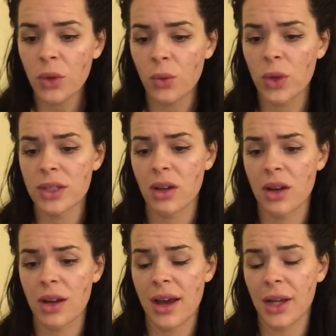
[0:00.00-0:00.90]
was
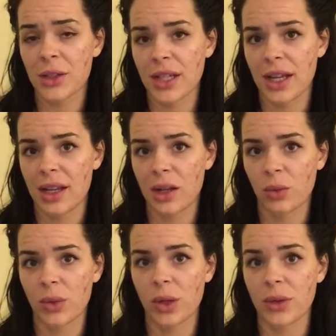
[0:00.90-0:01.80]
on Accutane
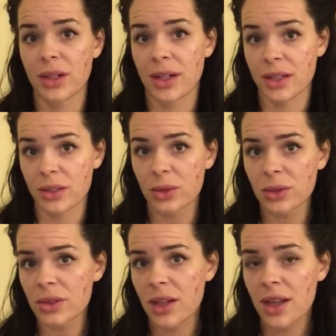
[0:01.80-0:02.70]
when we were in high
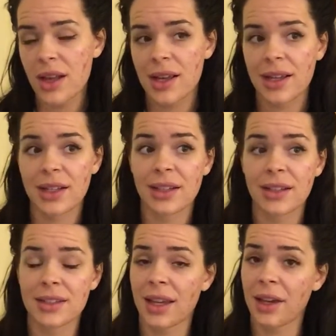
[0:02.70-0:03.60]
school, and he
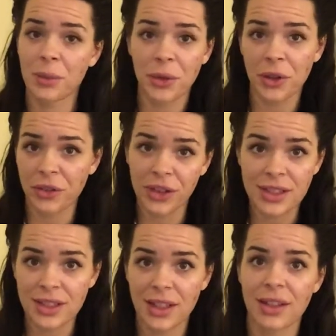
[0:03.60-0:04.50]
has had perfect
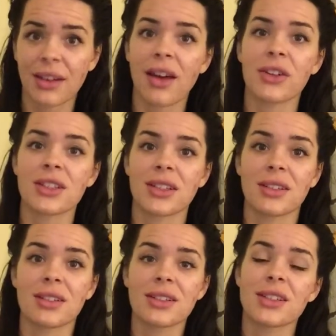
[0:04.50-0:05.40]
skin ever
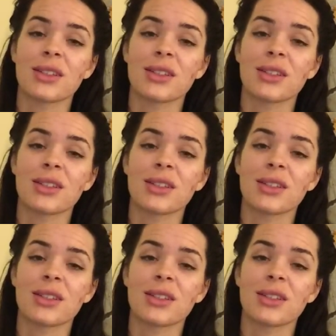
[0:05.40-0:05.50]
since.